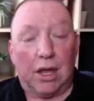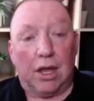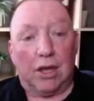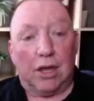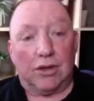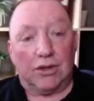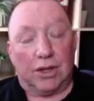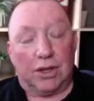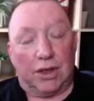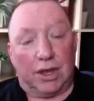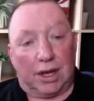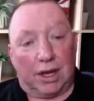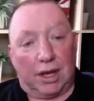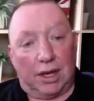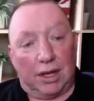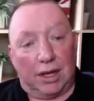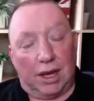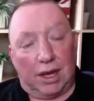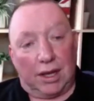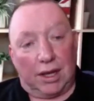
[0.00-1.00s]
so they,
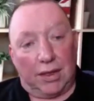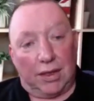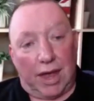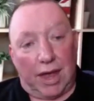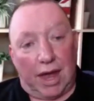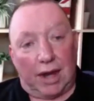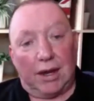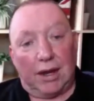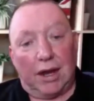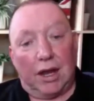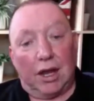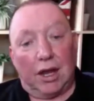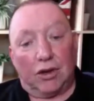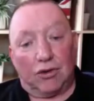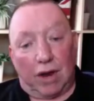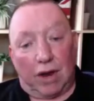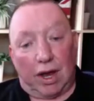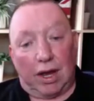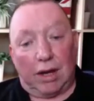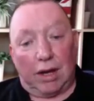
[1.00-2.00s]
right. you can then
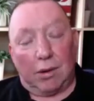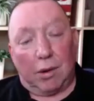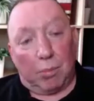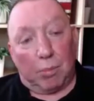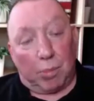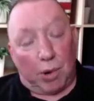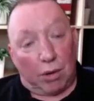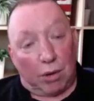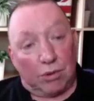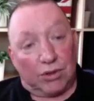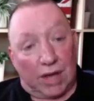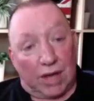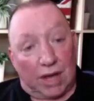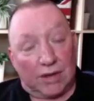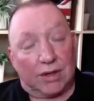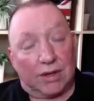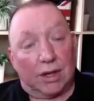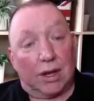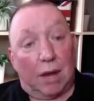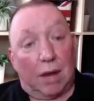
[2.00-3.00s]
try and
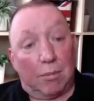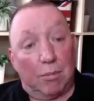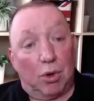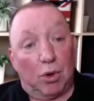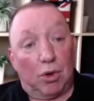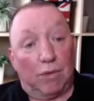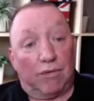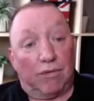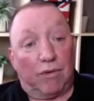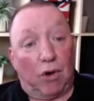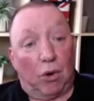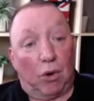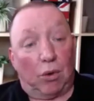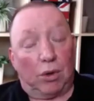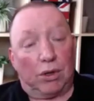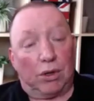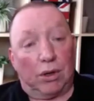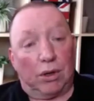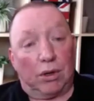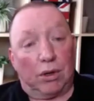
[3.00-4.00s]
process and, and move
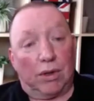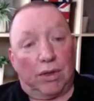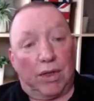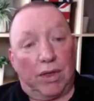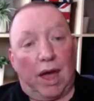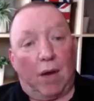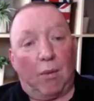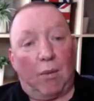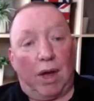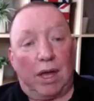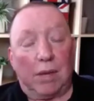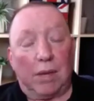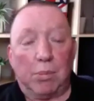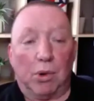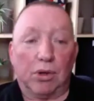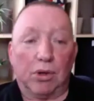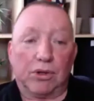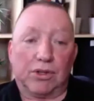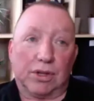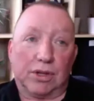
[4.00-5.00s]
forward that way.
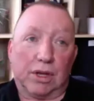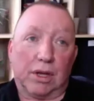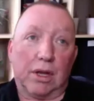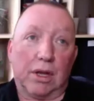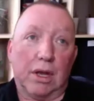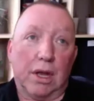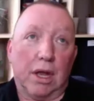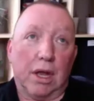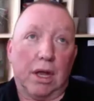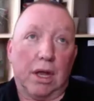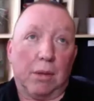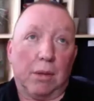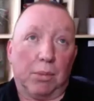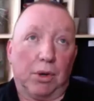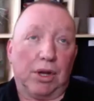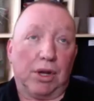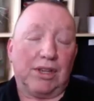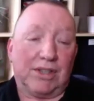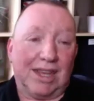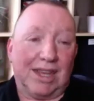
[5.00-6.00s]
But uh,
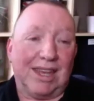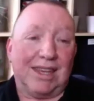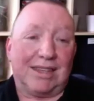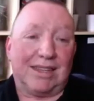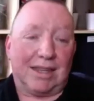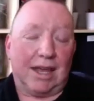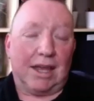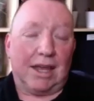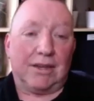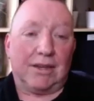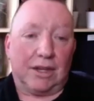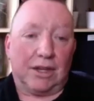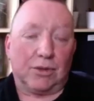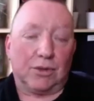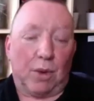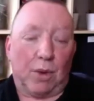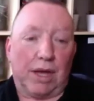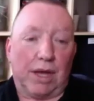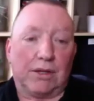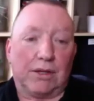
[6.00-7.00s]
but it's it's the easiest
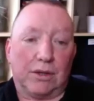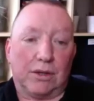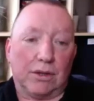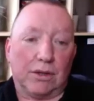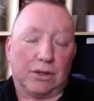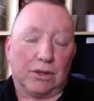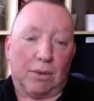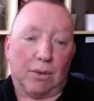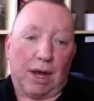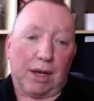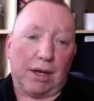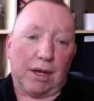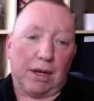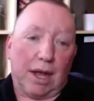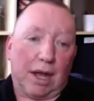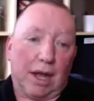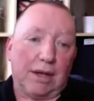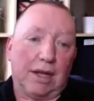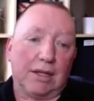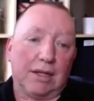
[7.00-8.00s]
way to to
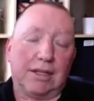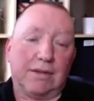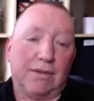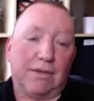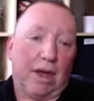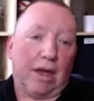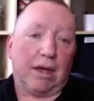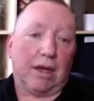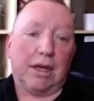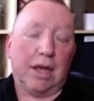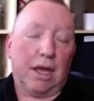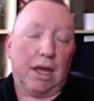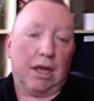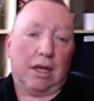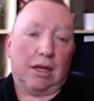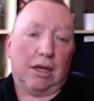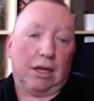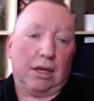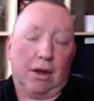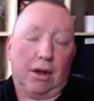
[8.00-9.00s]
identify.
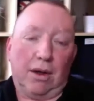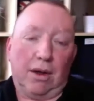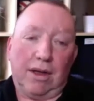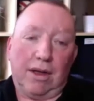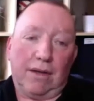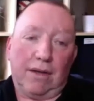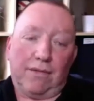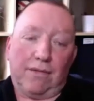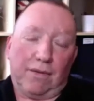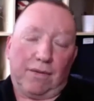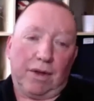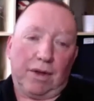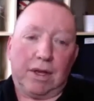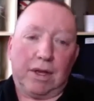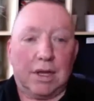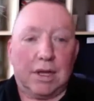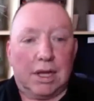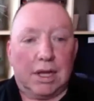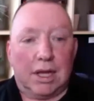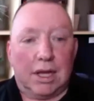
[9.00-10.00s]
You know, if uh,
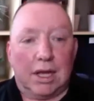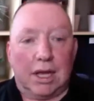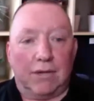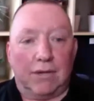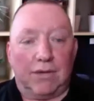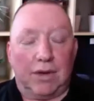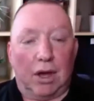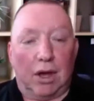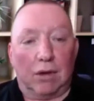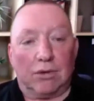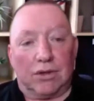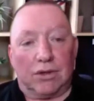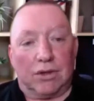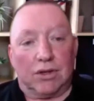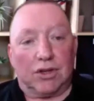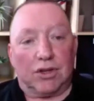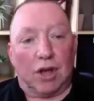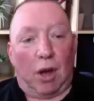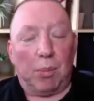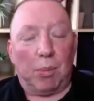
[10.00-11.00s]
if you go to the
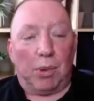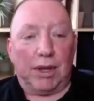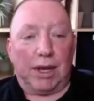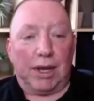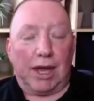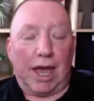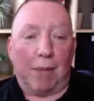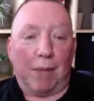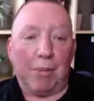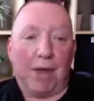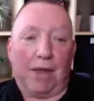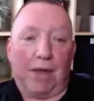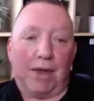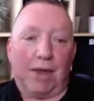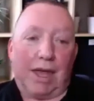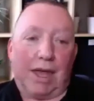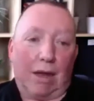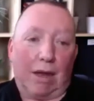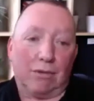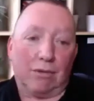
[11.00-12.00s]
shop and the guy behind the
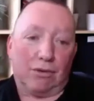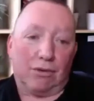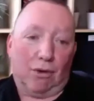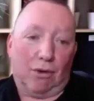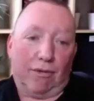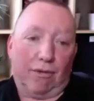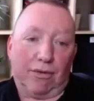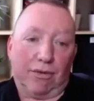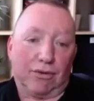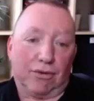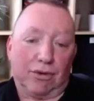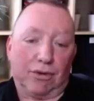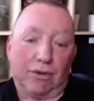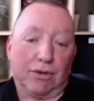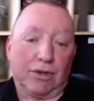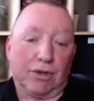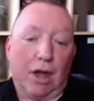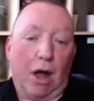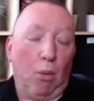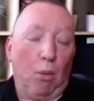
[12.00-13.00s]
counter all of a
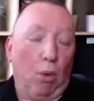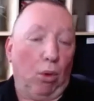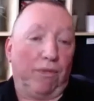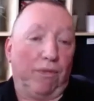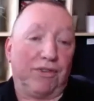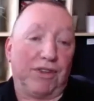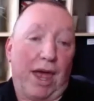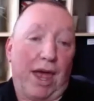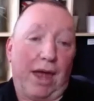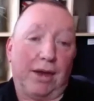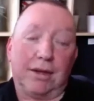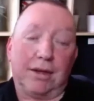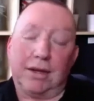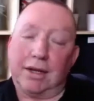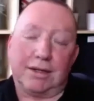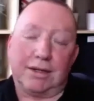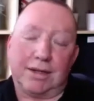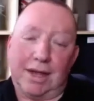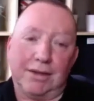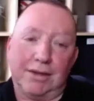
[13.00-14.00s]
sudden's got a wolf's head,
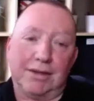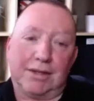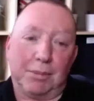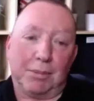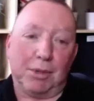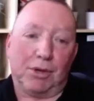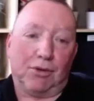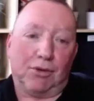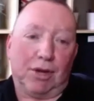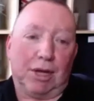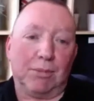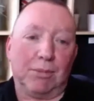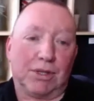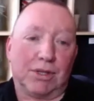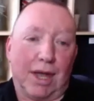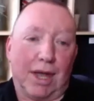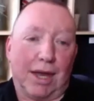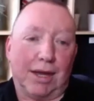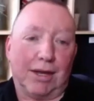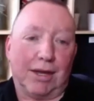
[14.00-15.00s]
it tends to be dream
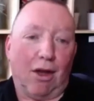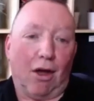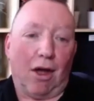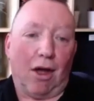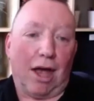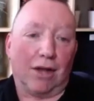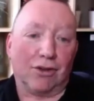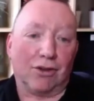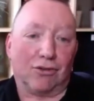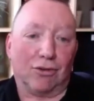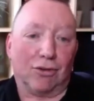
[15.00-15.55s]
state, not astral